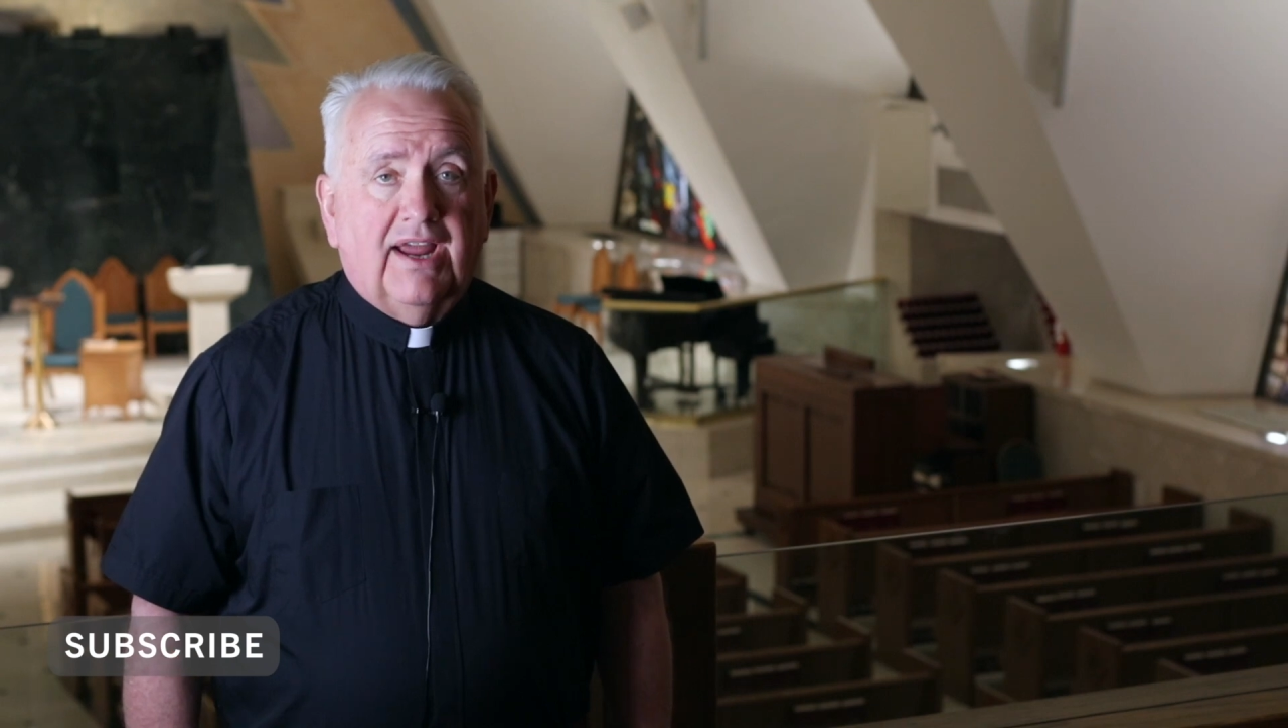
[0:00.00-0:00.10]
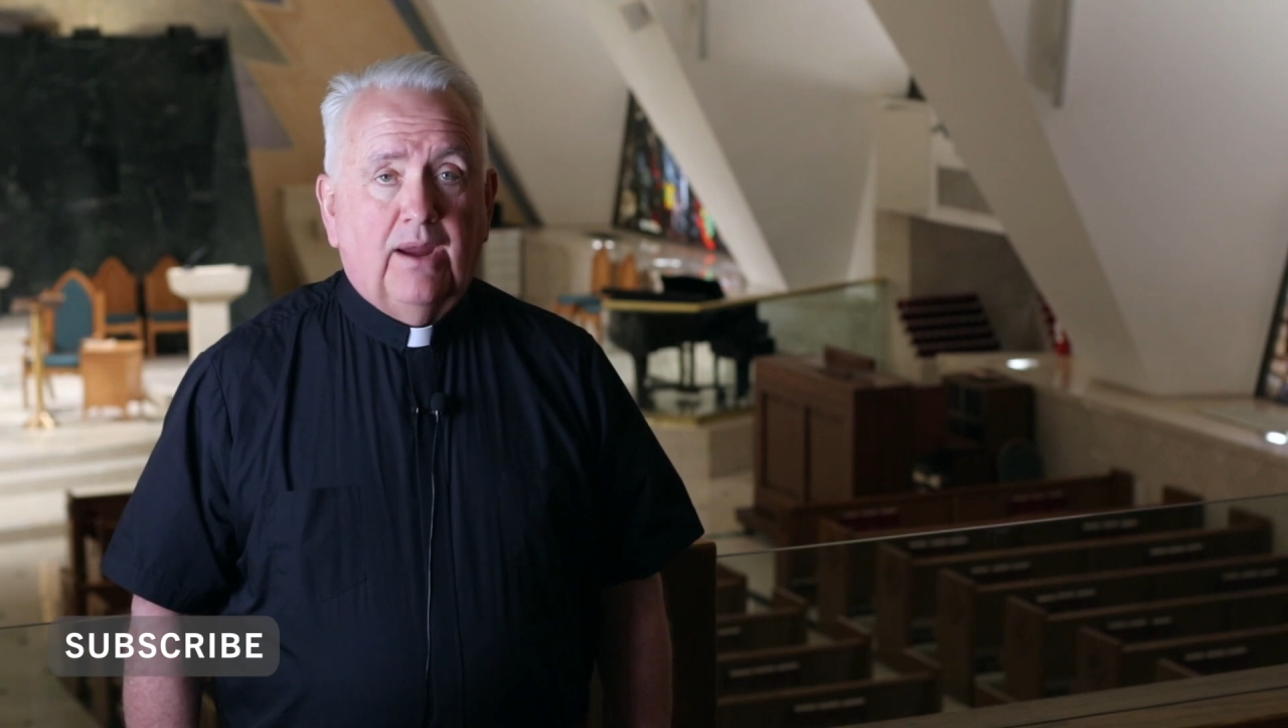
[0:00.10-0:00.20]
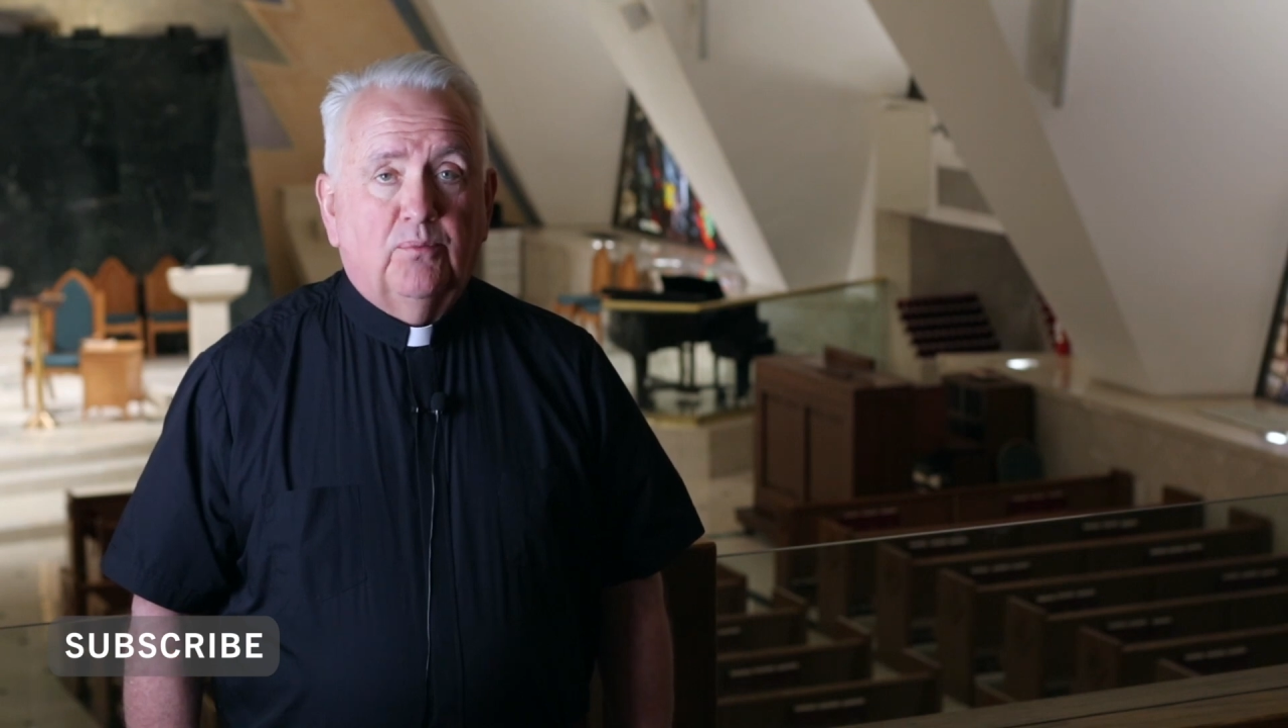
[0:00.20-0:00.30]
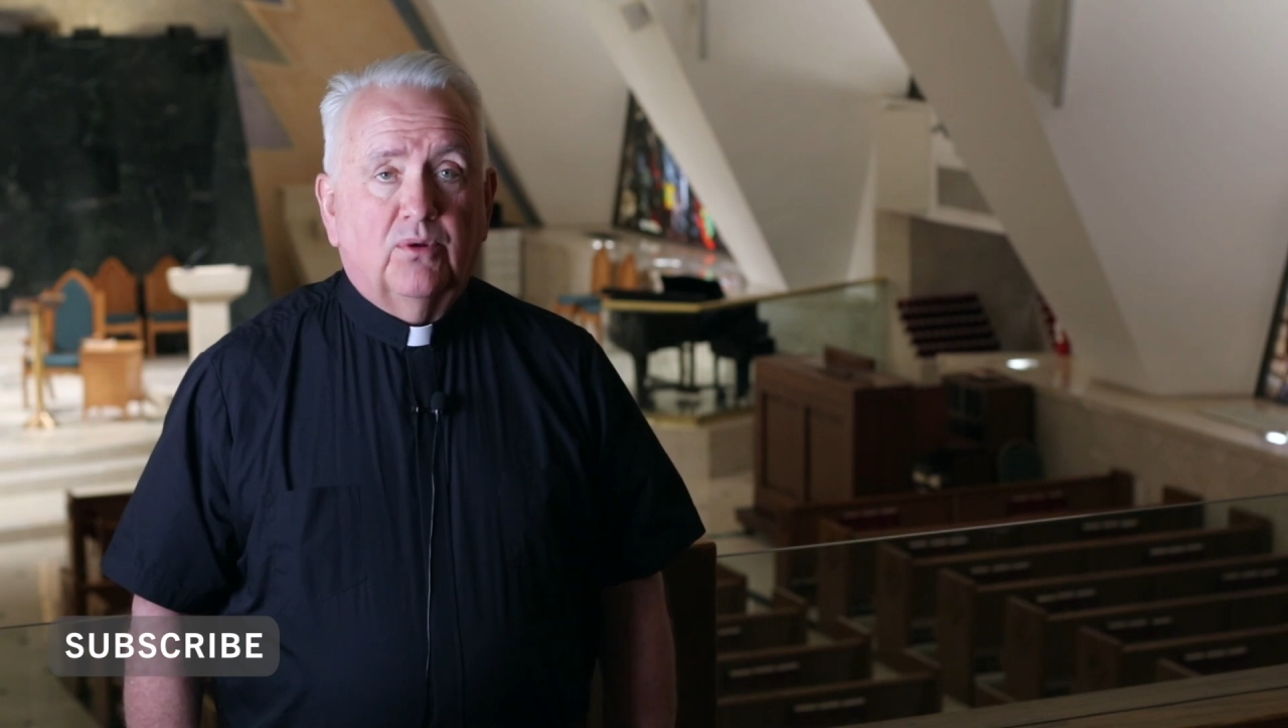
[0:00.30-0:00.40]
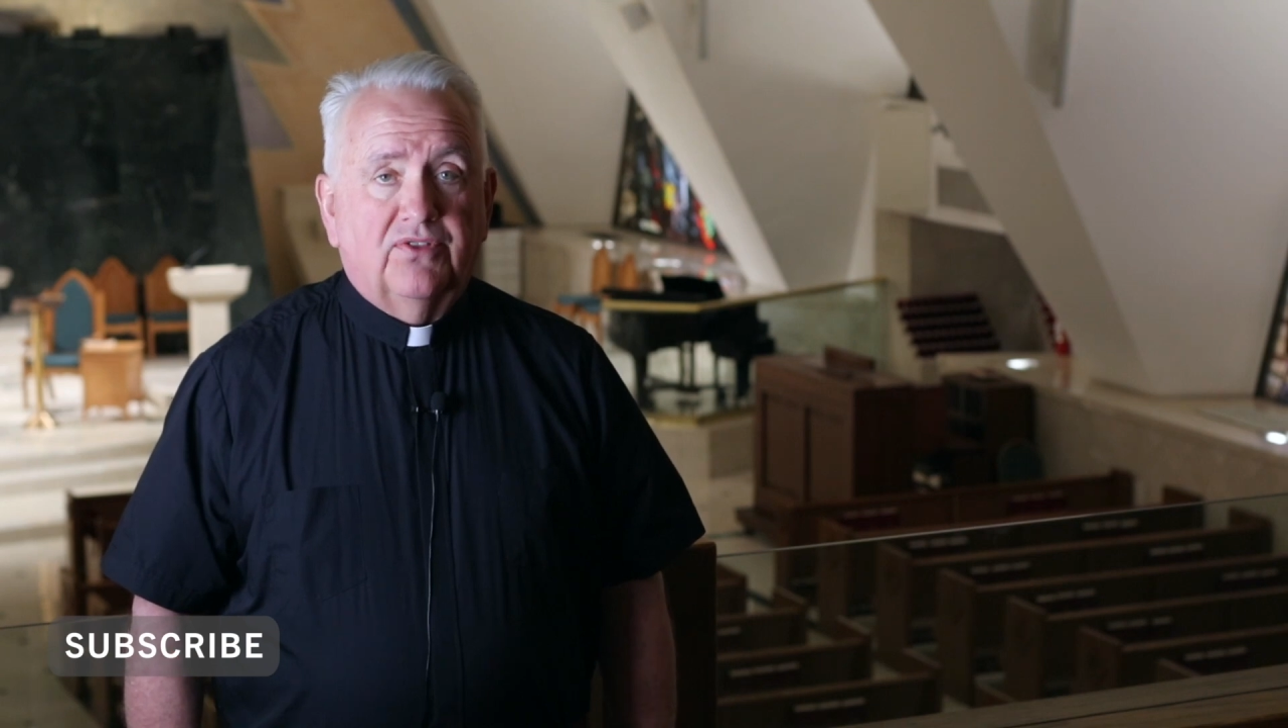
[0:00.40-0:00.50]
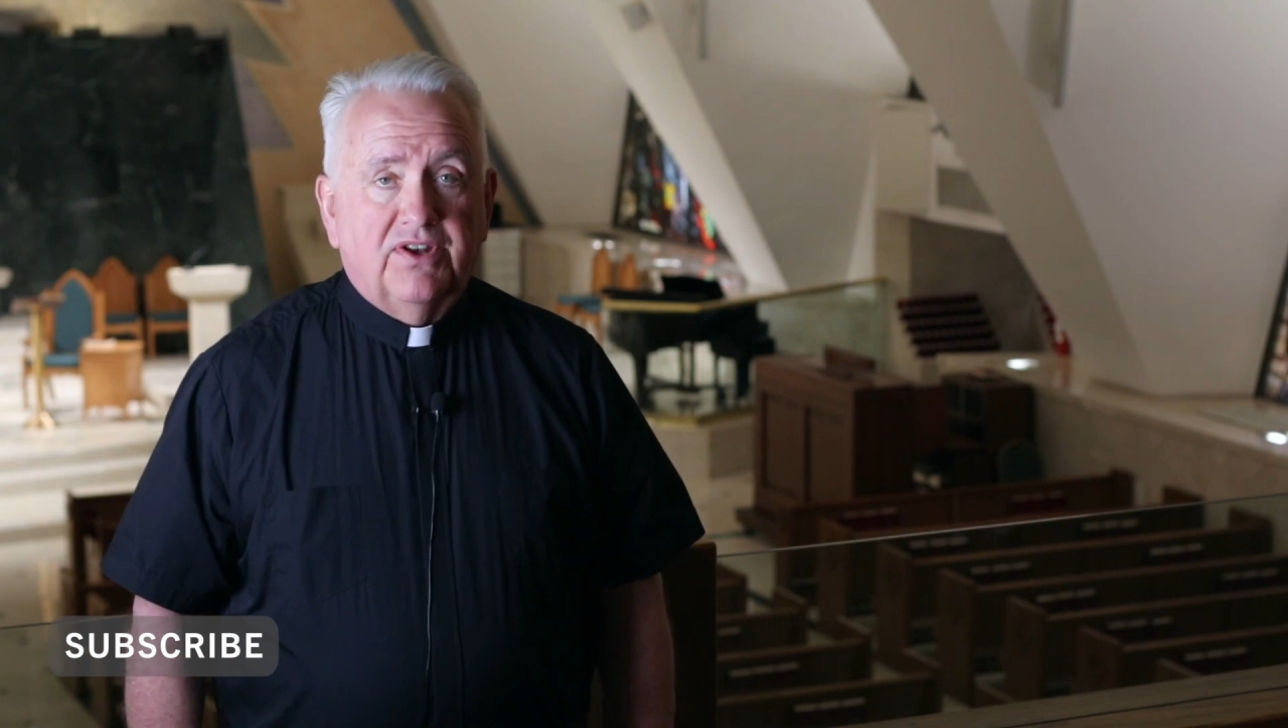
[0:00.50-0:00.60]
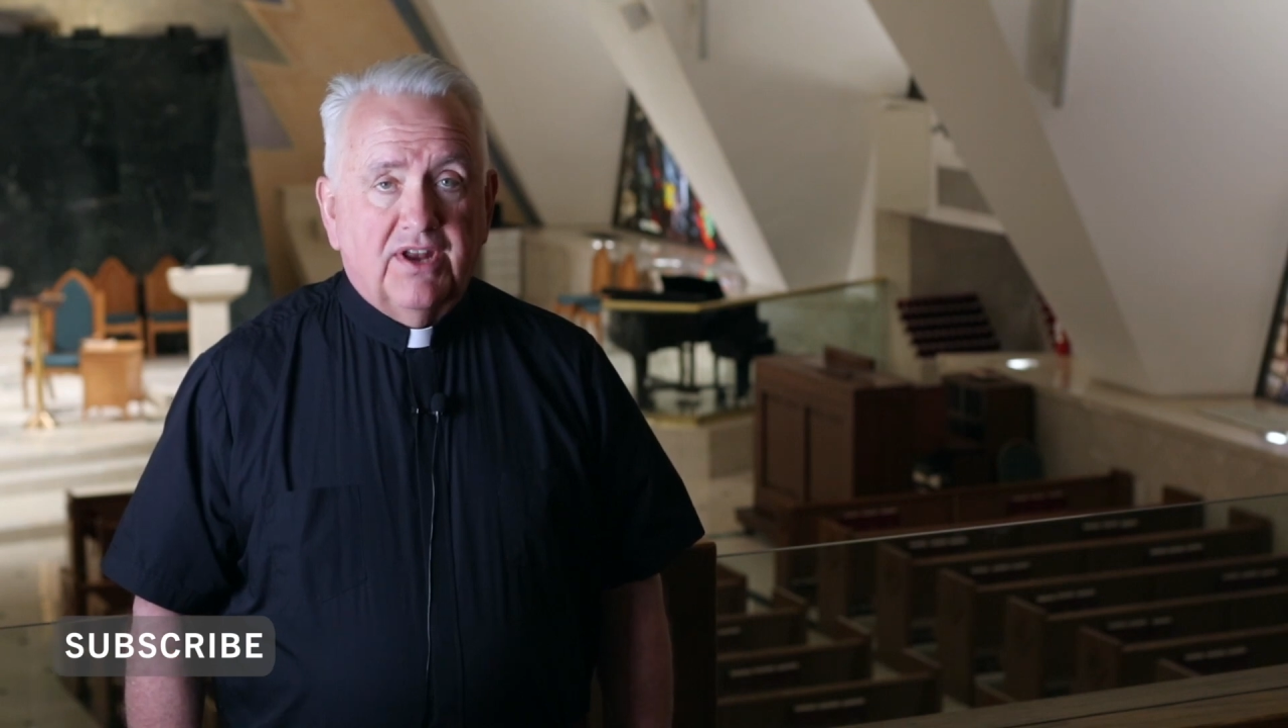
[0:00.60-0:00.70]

April the